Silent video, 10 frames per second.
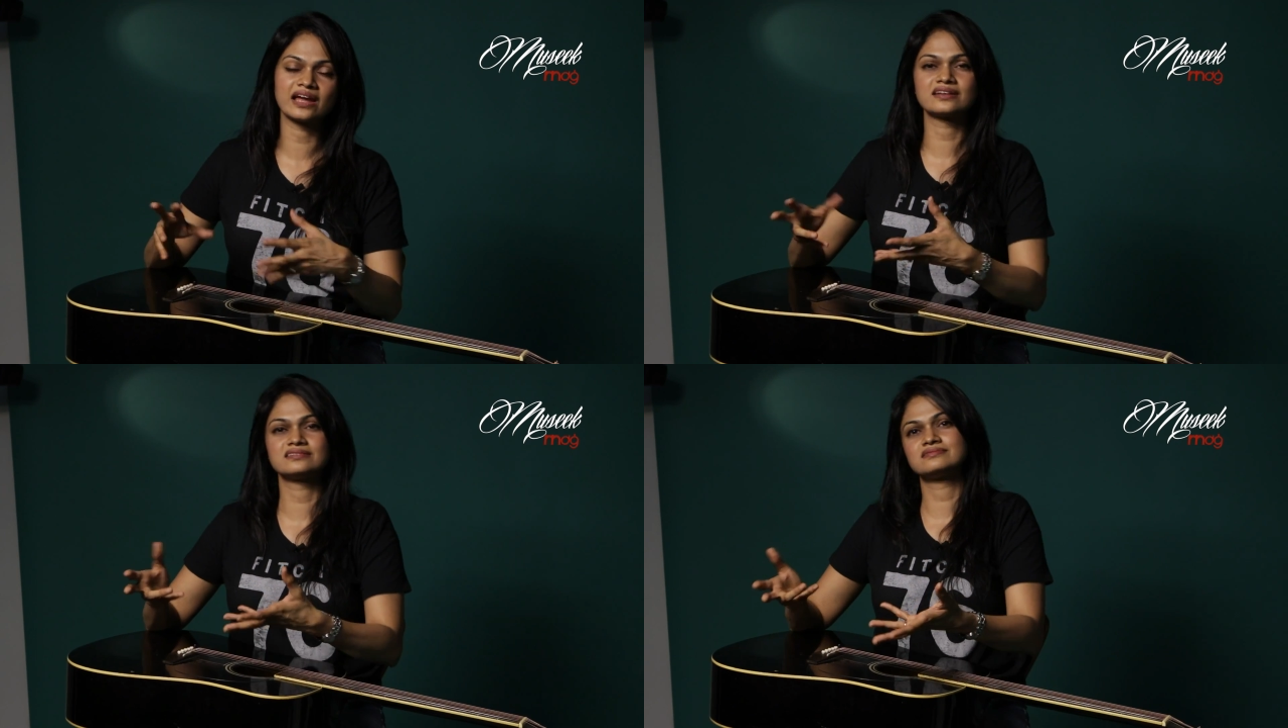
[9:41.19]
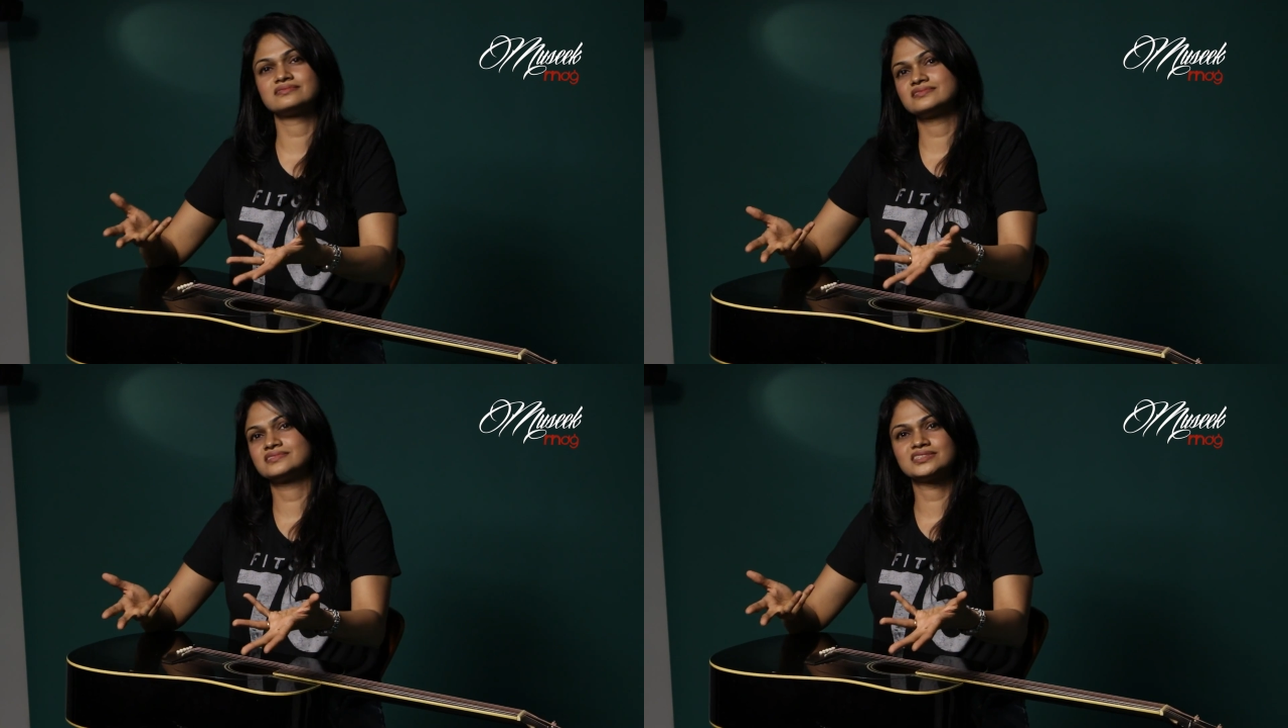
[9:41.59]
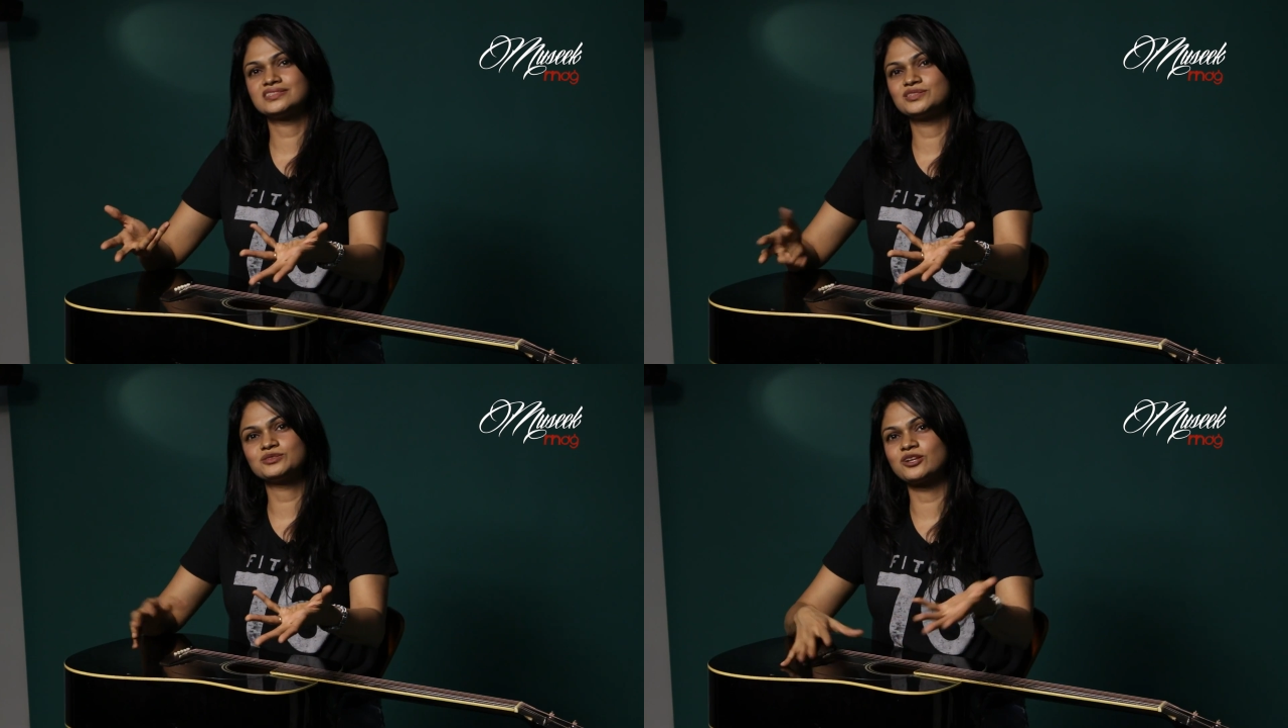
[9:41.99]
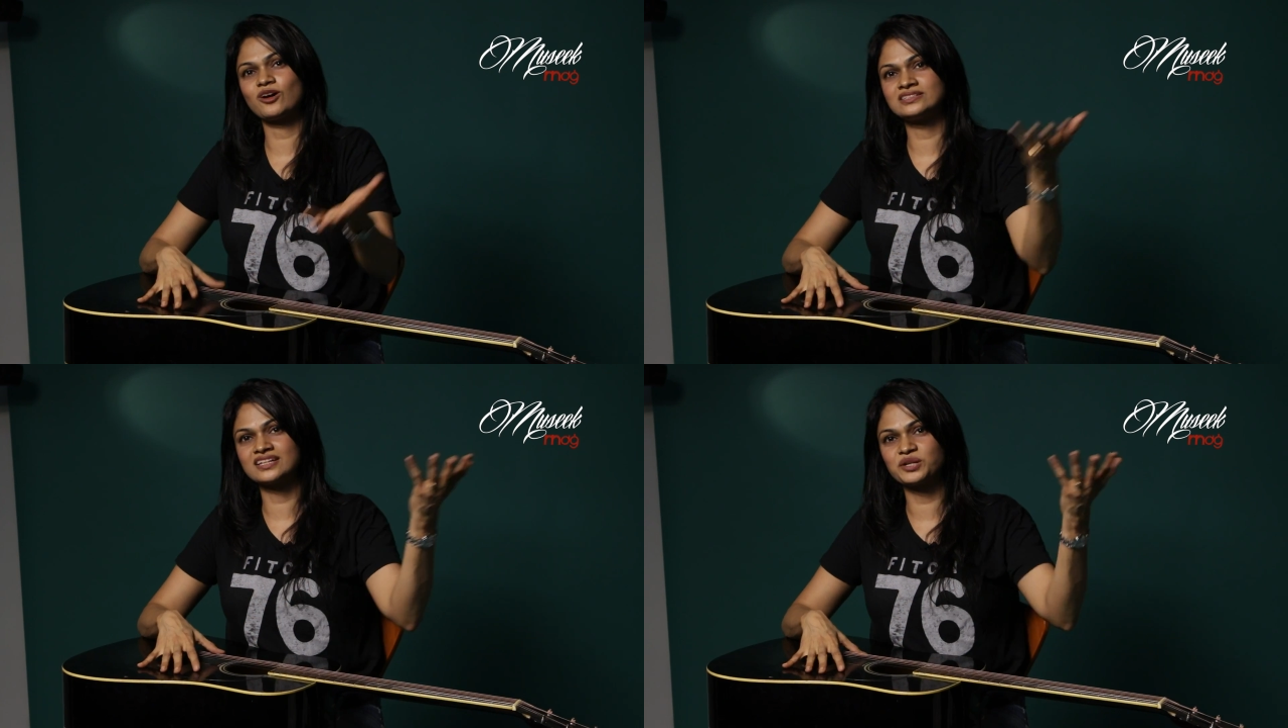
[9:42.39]
I can just use
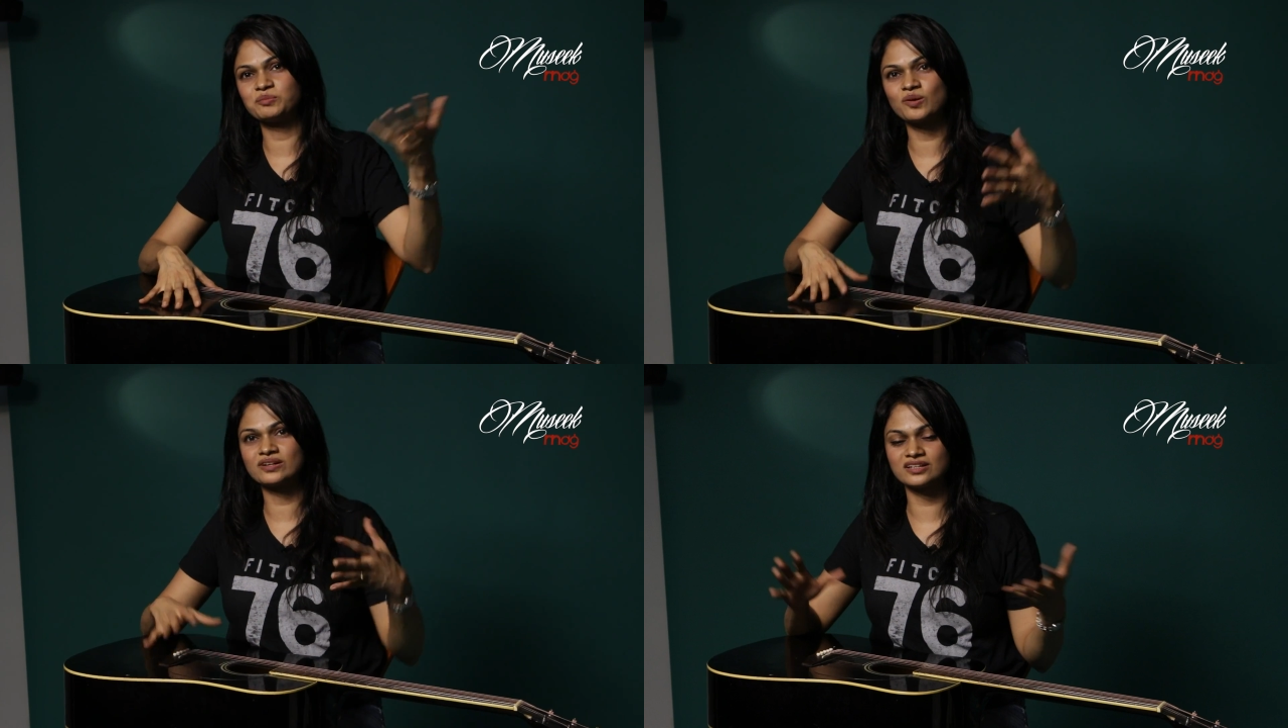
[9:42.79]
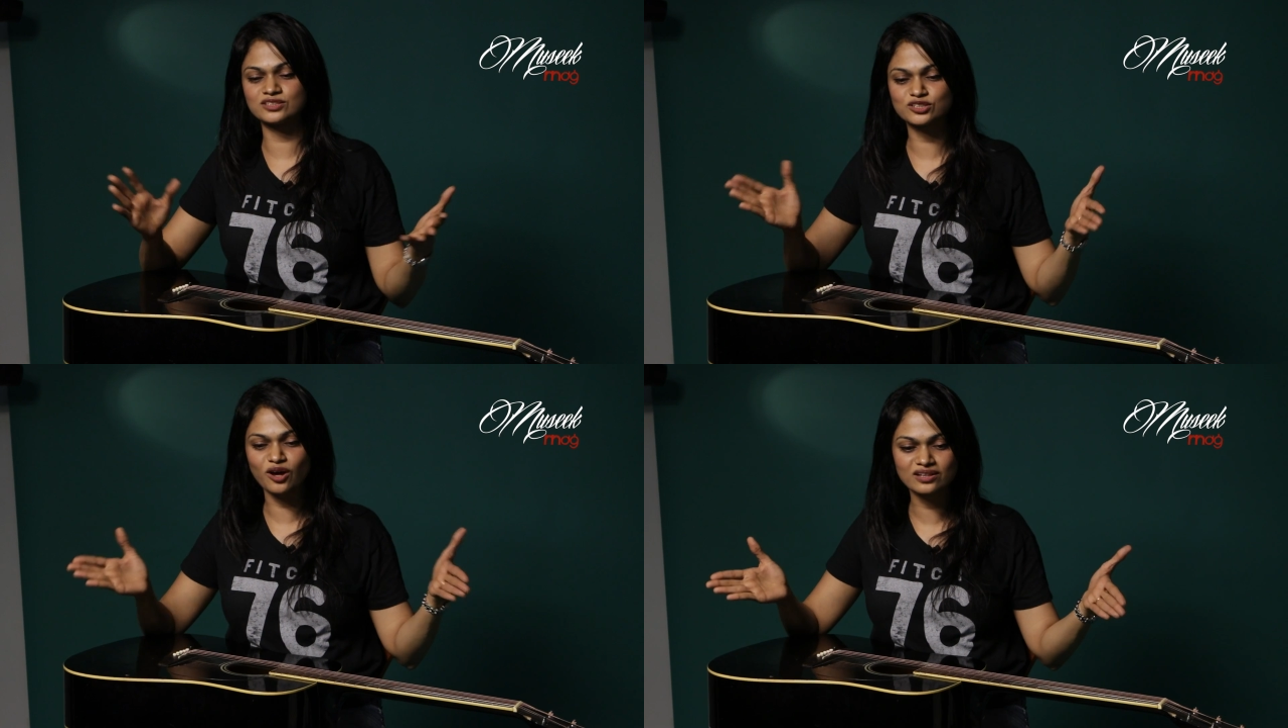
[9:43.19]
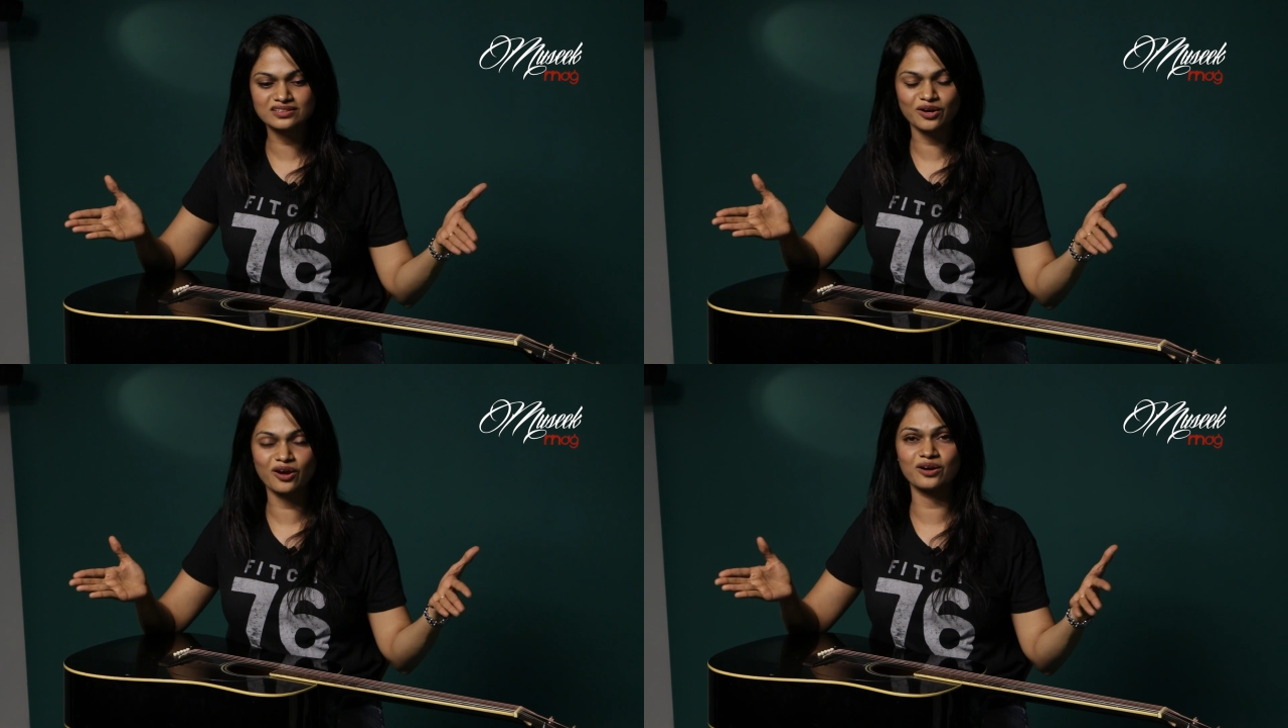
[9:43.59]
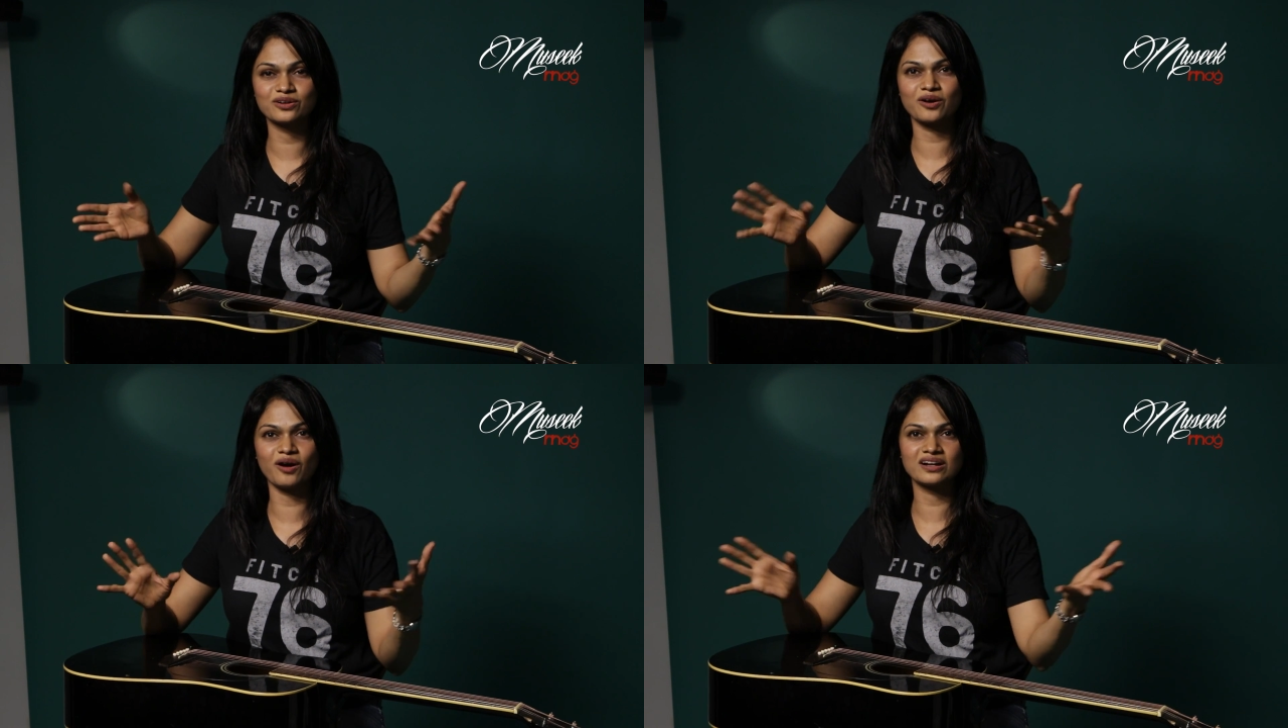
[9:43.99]
Logic remote, and it's got the
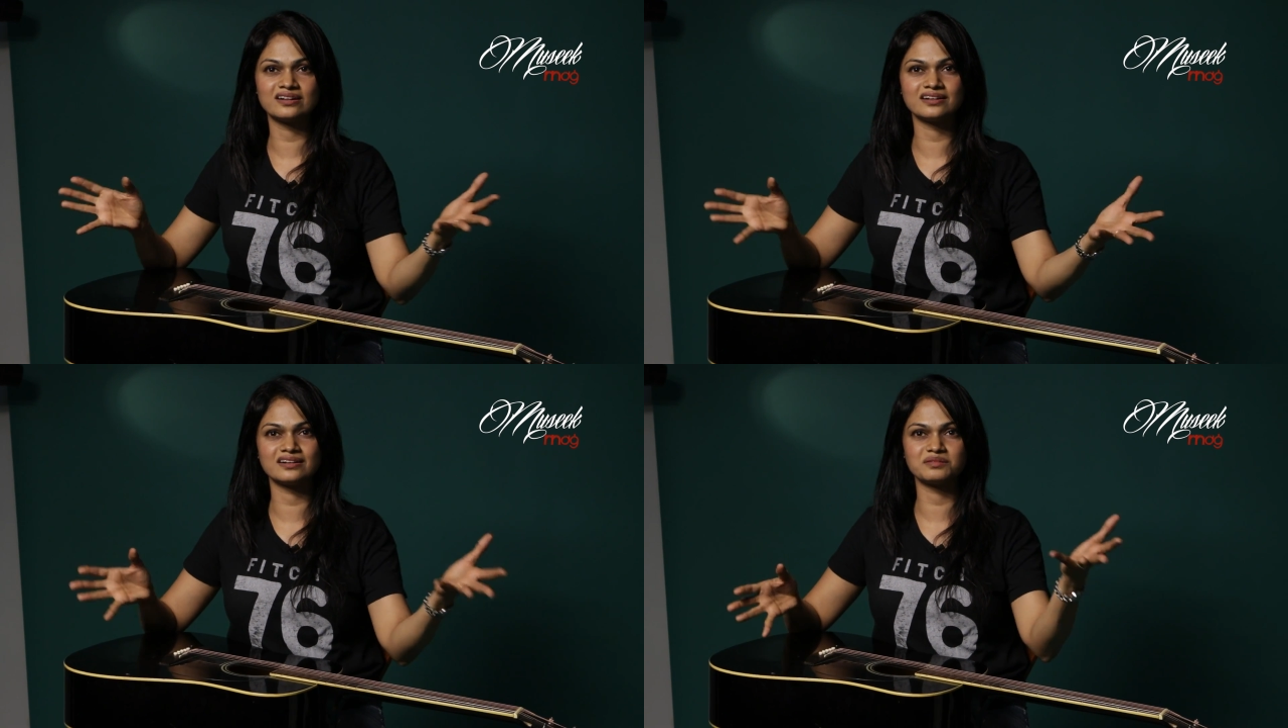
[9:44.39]
chord